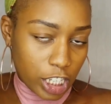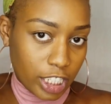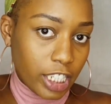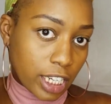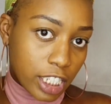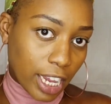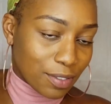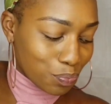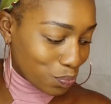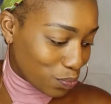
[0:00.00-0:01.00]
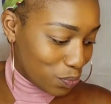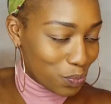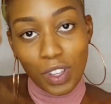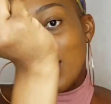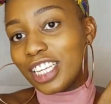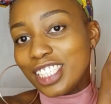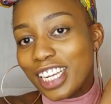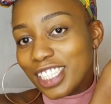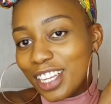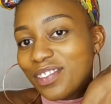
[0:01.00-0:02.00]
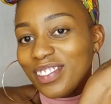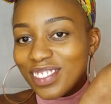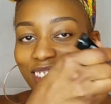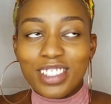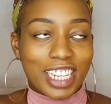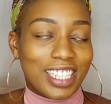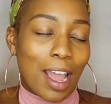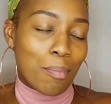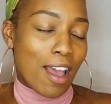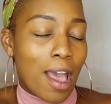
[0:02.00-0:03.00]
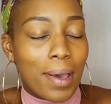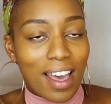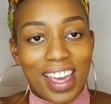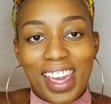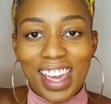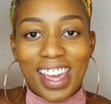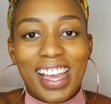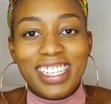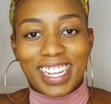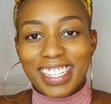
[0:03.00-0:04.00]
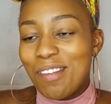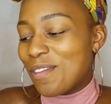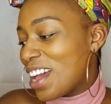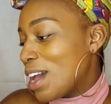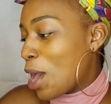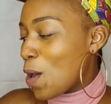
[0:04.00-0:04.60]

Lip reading: Shake, shake, shake, shake, shake, shake, shake that primer, shake that primer,